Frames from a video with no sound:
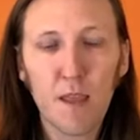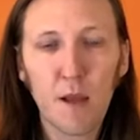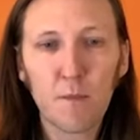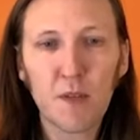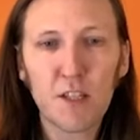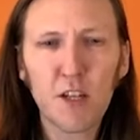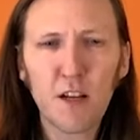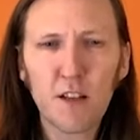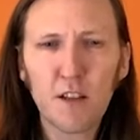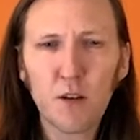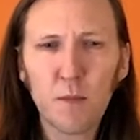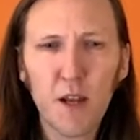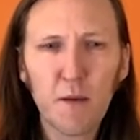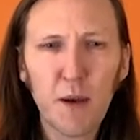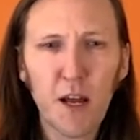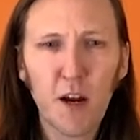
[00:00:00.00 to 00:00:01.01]
going to talk a little
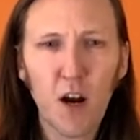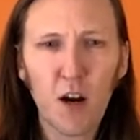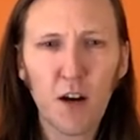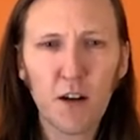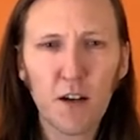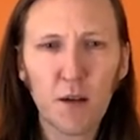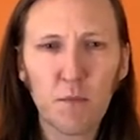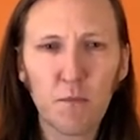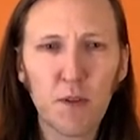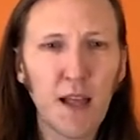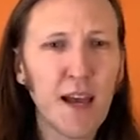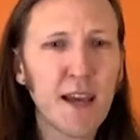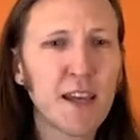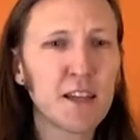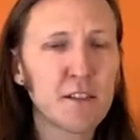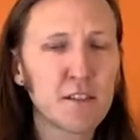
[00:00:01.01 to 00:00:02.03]
bit about our
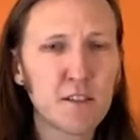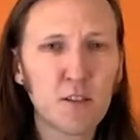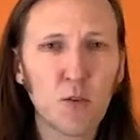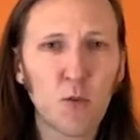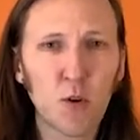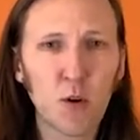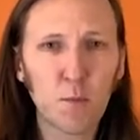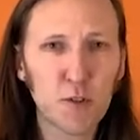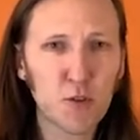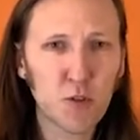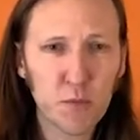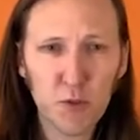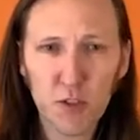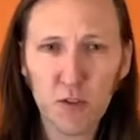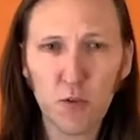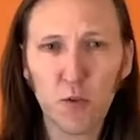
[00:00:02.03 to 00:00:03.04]
compliance or
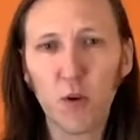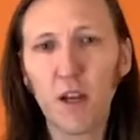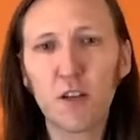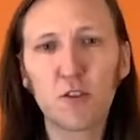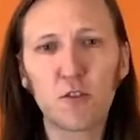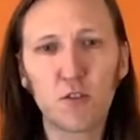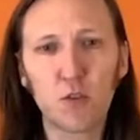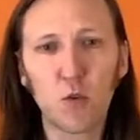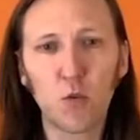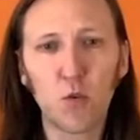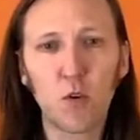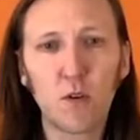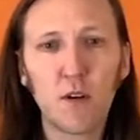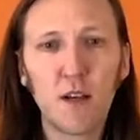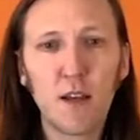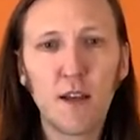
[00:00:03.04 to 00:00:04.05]
prescription creation
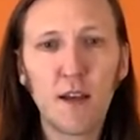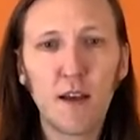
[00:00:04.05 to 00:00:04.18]
tool.